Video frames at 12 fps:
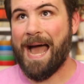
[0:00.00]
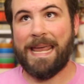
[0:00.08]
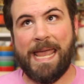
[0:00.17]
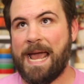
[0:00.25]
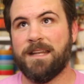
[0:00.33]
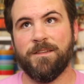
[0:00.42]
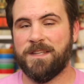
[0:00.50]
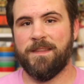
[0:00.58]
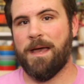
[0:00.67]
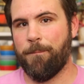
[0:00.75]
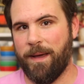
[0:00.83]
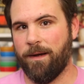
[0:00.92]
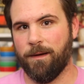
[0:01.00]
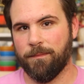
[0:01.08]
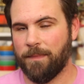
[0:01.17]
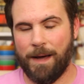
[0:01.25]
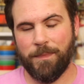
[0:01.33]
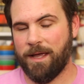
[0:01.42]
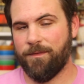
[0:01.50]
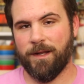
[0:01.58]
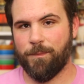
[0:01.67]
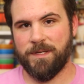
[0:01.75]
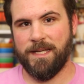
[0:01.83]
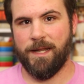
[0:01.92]
I can't have said that better. I'm not even
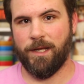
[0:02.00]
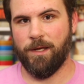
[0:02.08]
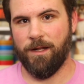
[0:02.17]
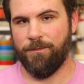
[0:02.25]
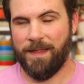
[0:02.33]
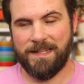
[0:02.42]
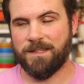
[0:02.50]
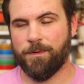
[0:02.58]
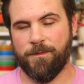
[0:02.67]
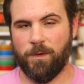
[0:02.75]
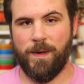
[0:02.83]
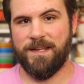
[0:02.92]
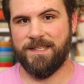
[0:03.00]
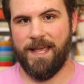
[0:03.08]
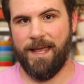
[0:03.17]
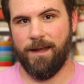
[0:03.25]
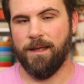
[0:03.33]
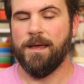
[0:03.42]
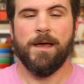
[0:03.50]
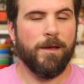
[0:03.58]
gonna pretend I could have. That's the perfect way to say it.